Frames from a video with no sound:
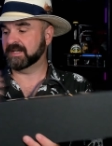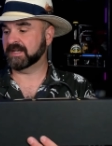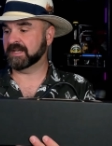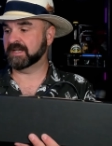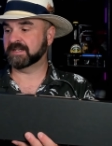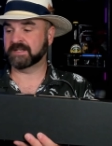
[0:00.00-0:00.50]

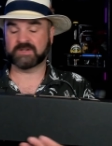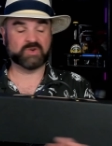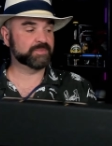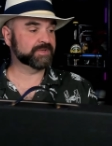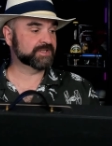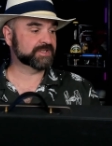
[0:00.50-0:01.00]
and it
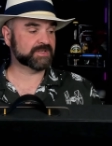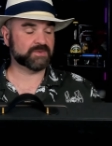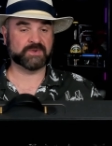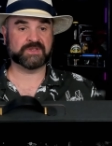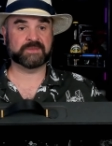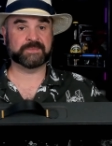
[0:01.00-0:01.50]
opens
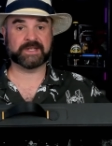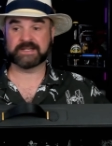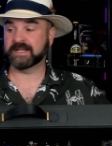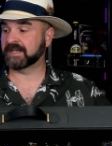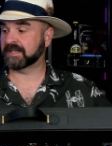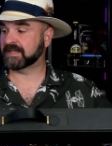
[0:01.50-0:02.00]
with a
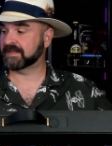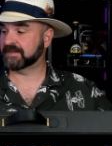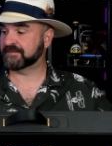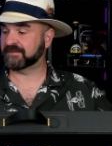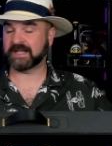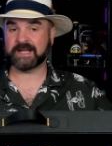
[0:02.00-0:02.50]
magnetic
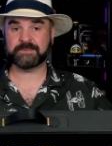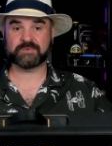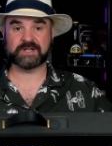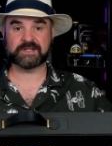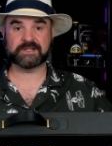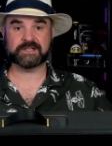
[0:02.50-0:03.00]
flap
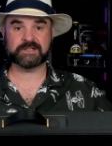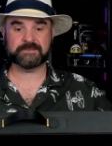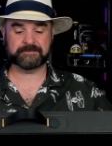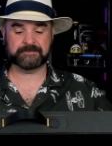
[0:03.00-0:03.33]
right there.